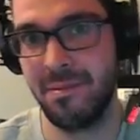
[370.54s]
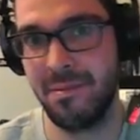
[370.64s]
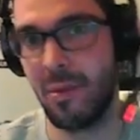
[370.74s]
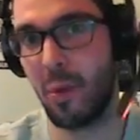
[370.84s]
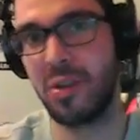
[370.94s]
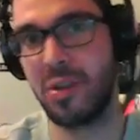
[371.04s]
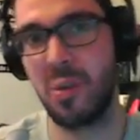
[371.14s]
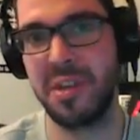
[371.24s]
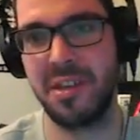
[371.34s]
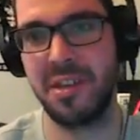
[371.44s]
words of
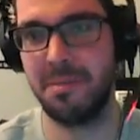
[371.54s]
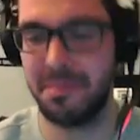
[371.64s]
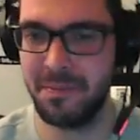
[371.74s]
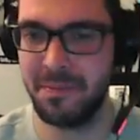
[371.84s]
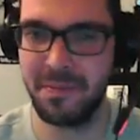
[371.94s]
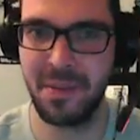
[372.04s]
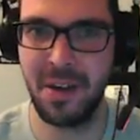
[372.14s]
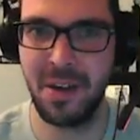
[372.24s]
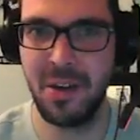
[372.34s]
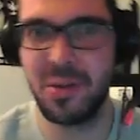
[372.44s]
wisdom.
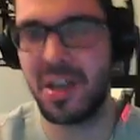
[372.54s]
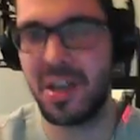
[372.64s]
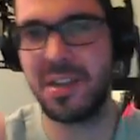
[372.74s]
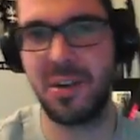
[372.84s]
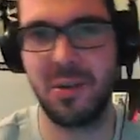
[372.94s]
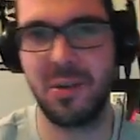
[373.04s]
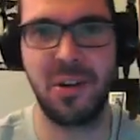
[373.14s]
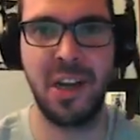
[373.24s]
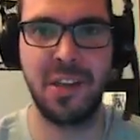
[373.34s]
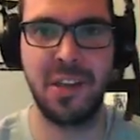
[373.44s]
Who says you don't learn
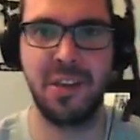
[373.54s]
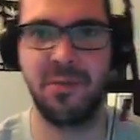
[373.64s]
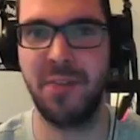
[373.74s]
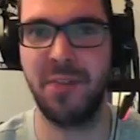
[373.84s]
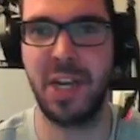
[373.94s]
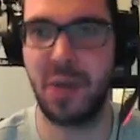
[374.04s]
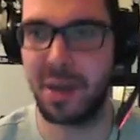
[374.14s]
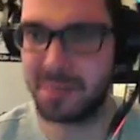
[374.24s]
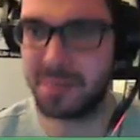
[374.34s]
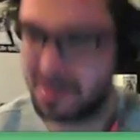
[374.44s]
anything from video games?